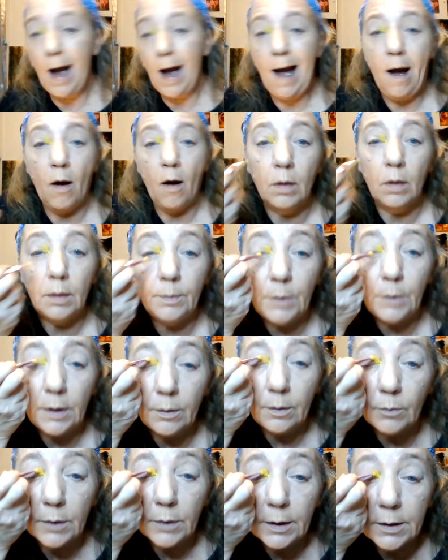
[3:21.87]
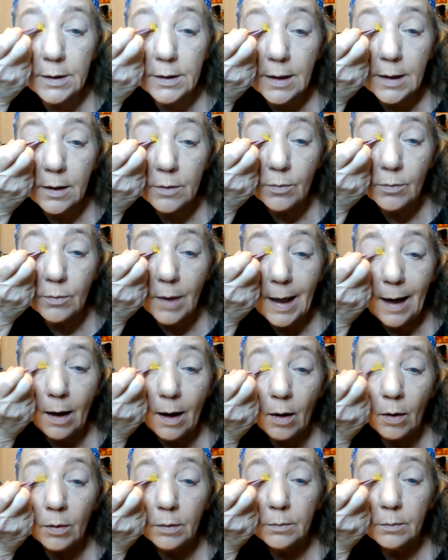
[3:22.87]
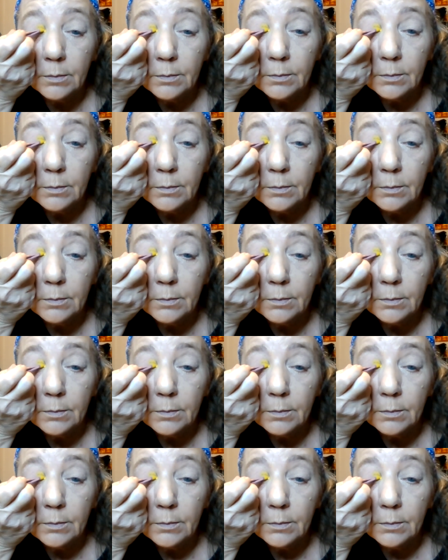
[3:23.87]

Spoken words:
Wow. I mean, when it says wow,